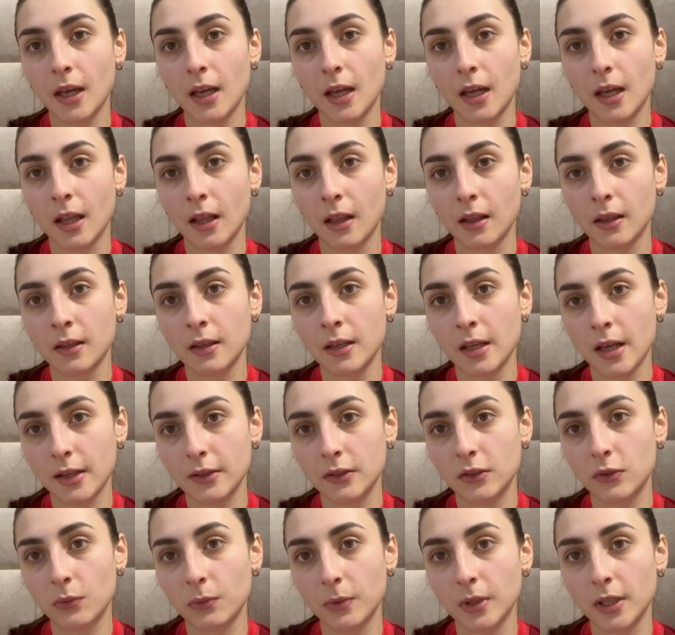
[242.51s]
and
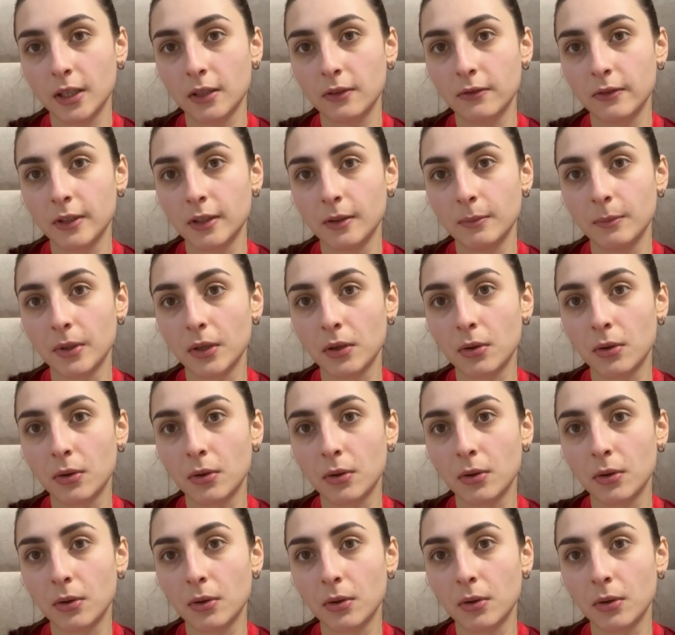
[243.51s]
next week it will be